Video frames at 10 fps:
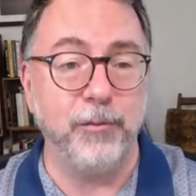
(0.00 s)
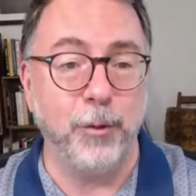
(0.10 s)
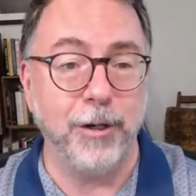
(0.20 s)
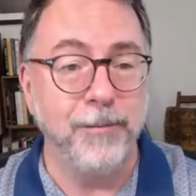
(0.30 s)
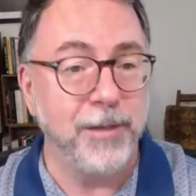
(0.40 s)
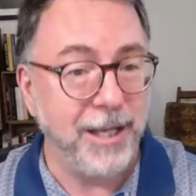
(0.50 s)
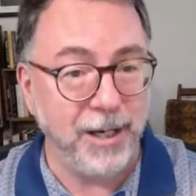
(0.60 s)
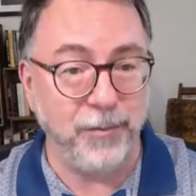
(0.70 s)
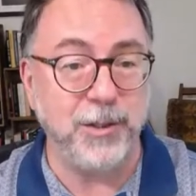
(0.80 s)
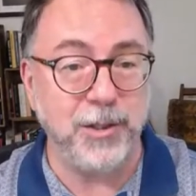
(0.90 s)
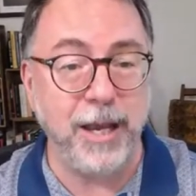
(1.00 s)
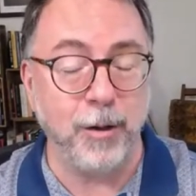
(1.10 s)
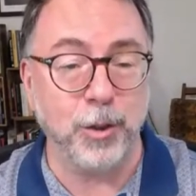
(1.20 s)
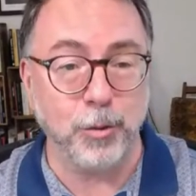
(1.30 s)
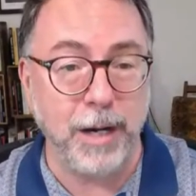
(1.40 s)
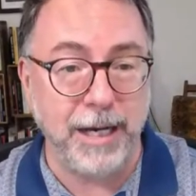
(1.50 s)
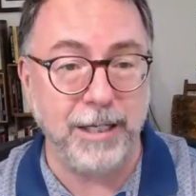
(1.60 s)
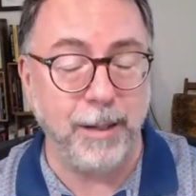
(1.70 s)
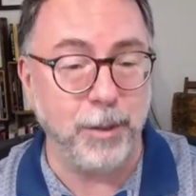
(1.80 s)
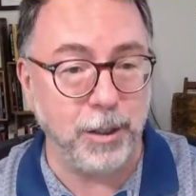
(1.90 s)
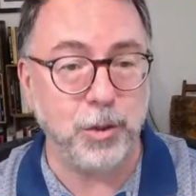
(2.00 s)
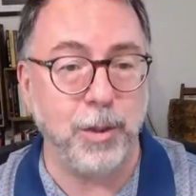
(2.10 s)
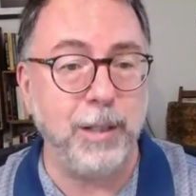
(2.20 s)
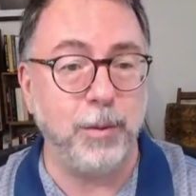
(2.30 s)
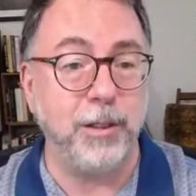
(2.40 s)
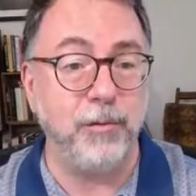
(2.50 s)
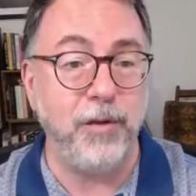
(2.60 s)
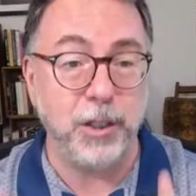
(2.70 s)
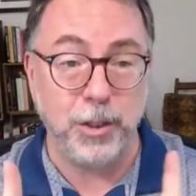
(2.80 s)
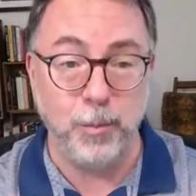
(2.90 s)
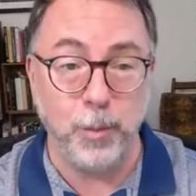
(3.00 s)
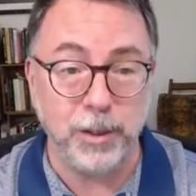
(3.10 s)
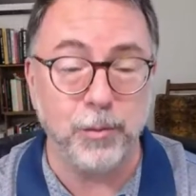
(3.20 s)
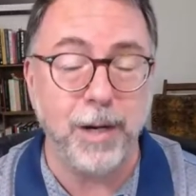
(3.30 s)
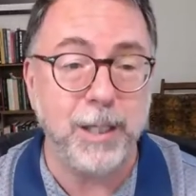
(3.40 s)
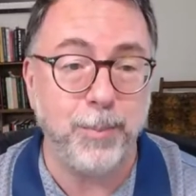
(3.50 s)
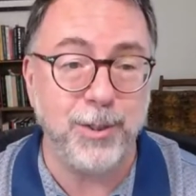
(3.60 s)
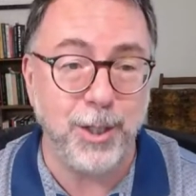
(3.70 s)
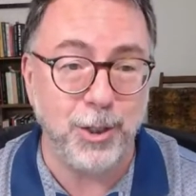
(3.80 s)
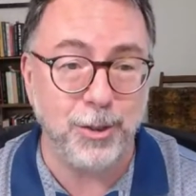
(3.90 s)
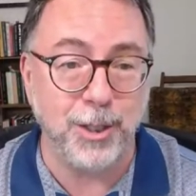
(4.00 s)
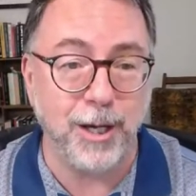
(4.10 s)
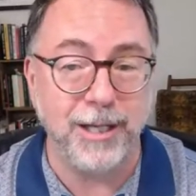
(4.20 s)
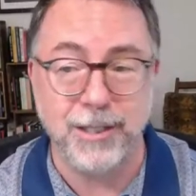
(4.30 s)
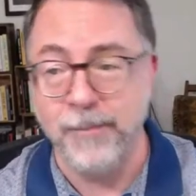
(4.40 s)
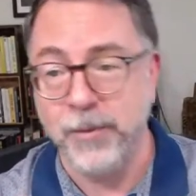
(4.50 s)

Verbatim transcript: for. And if it's there, great. I'm going to trade with conviction with the right position size.